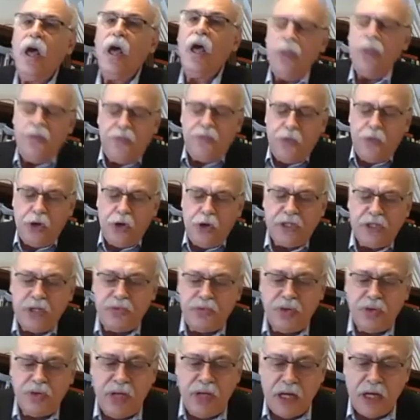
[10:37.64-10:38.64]
The first
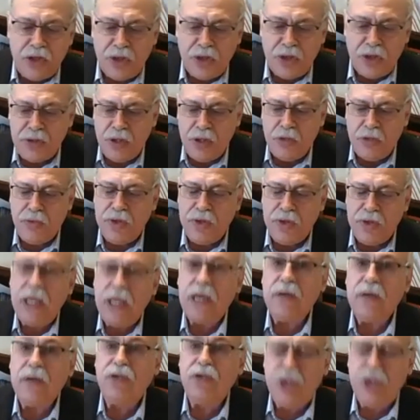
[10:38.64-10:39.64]
introduction to the
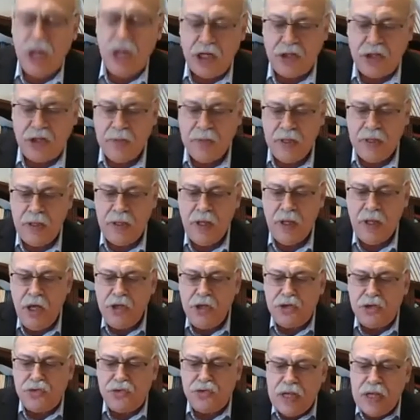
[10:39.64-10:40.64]
critique of judgment
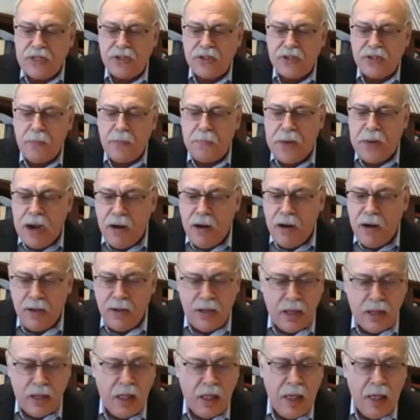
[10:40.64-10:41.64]
stressed the
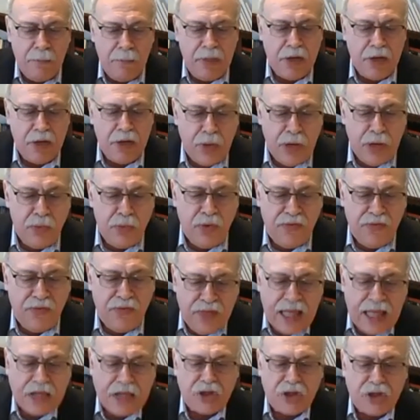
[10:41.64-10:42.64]
parallel between
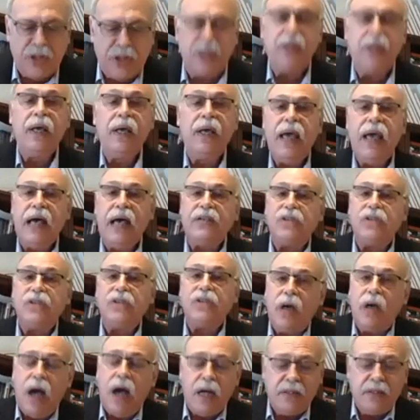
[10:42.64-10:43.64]
reflection as a
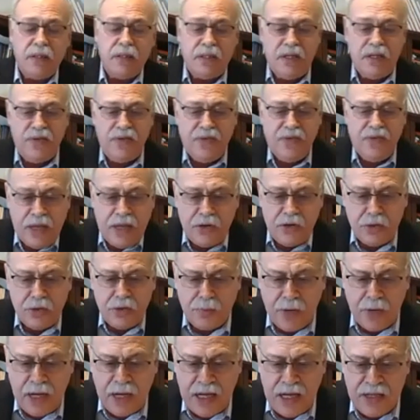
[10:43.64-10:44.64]
cognitive
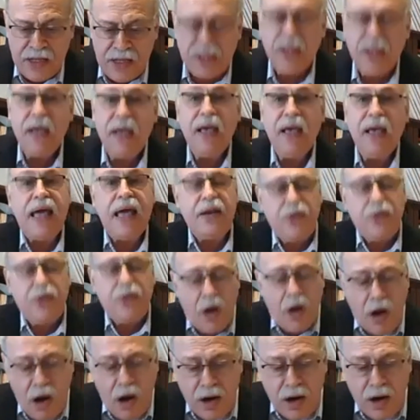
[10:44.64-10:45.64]
enterprise and
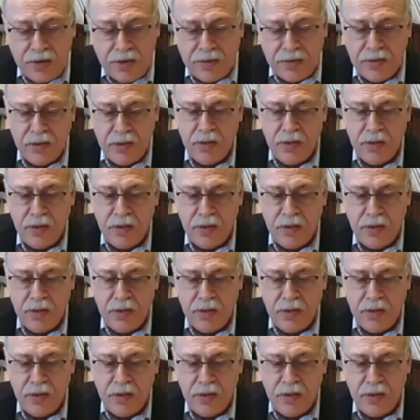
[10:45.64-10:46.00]
art.